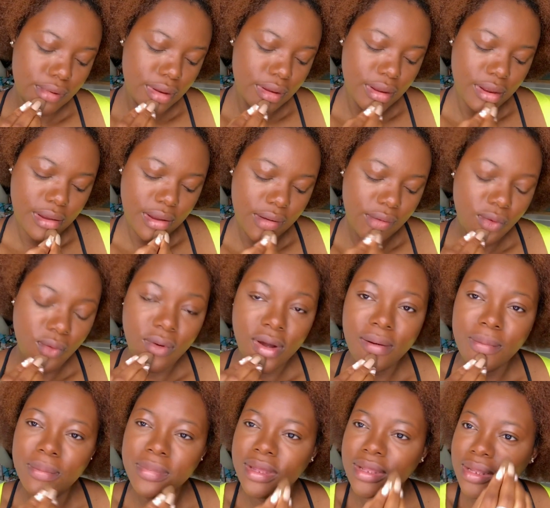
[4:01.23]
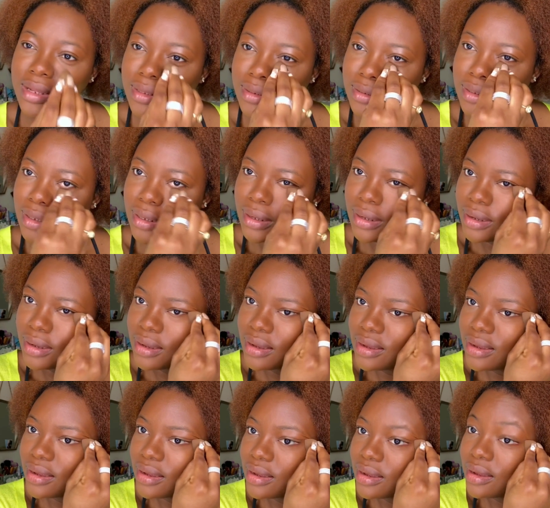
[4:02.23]
Okay, 1 minute.
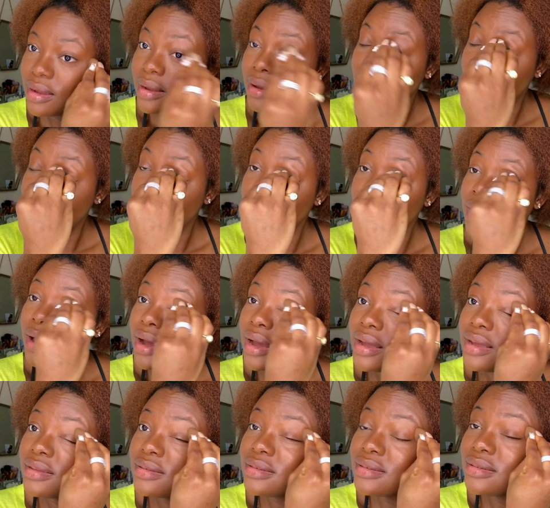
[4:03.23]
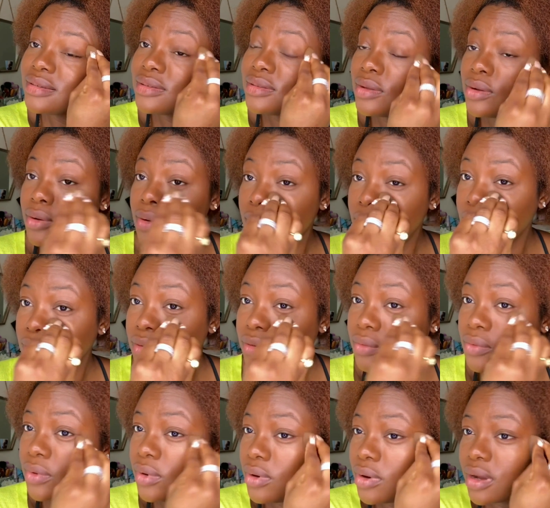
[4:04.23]
Guys, this is not going to
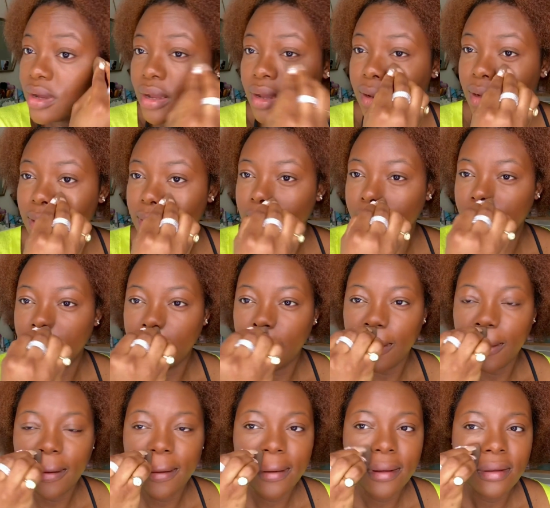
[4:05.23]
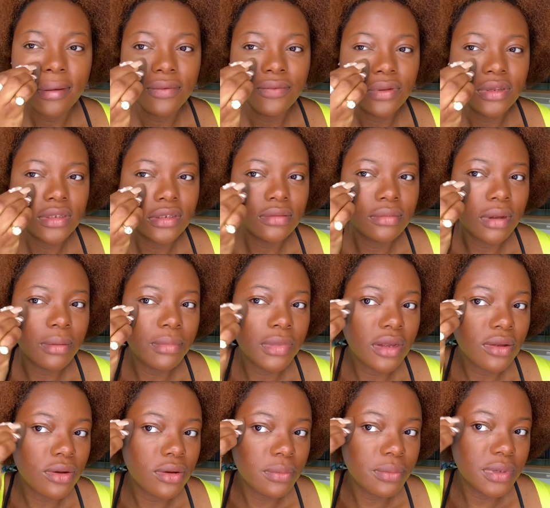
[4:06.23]
work. I can't finish my
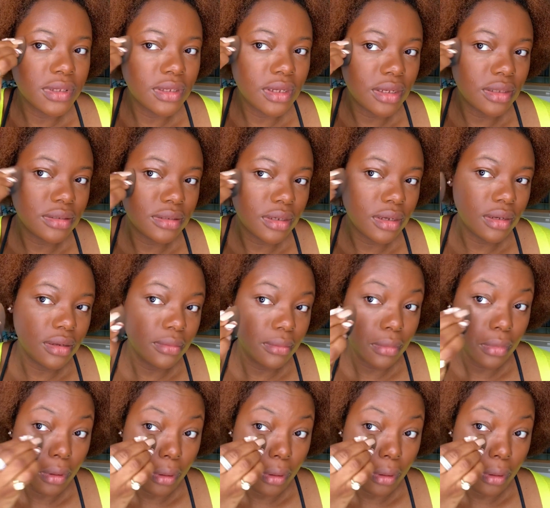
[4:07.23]
makeup in that time.